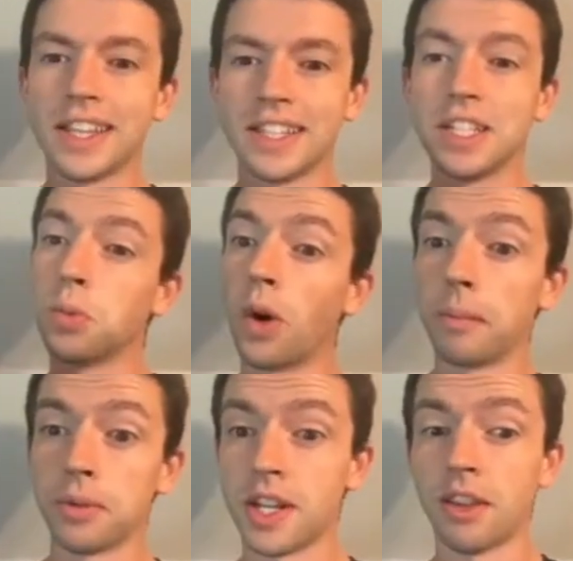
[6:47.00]
at least
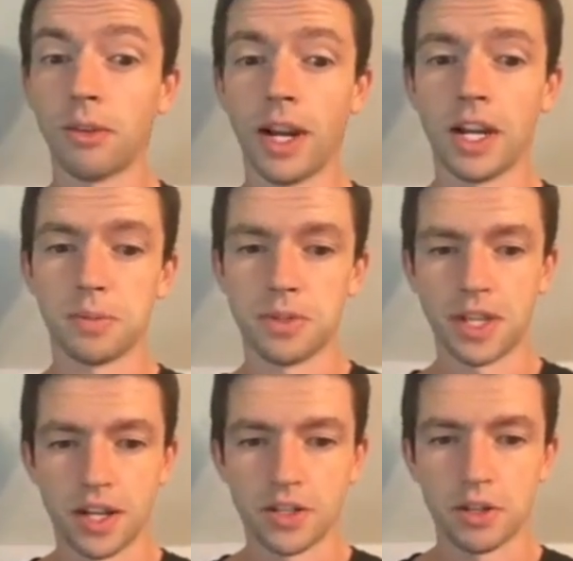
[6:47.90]
1% of the ratings
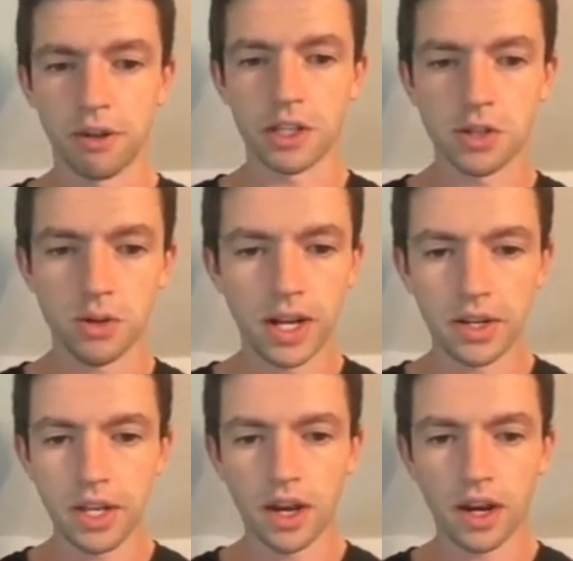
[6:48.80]
percentage. So if I scroll
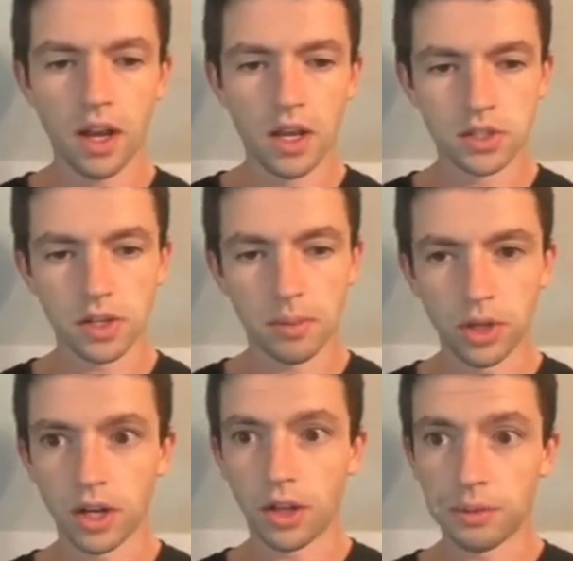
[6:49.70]
down here, so I'm
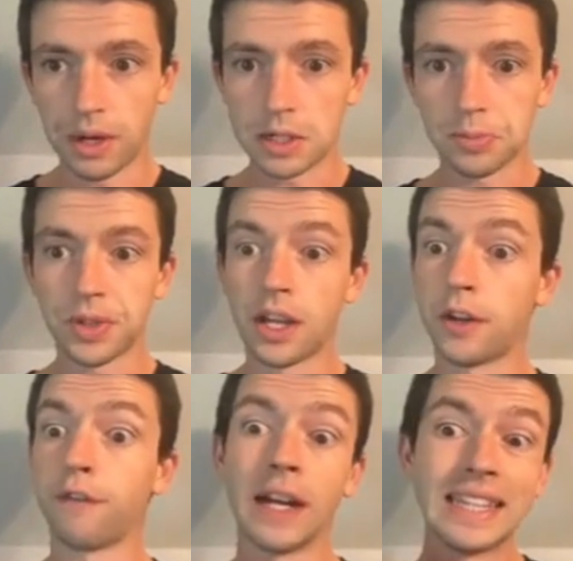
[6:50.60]
looking on the ratings
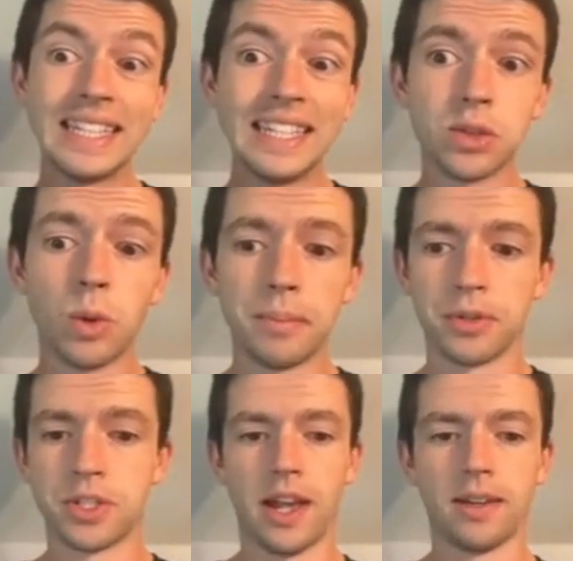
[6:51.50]
percentage for at least
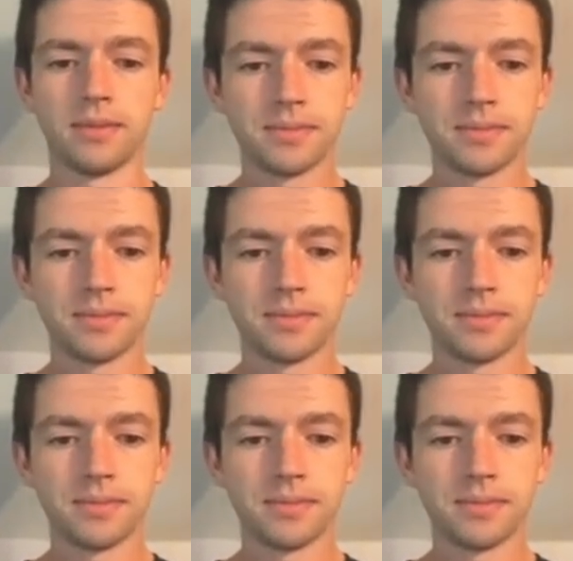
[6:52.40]
1%.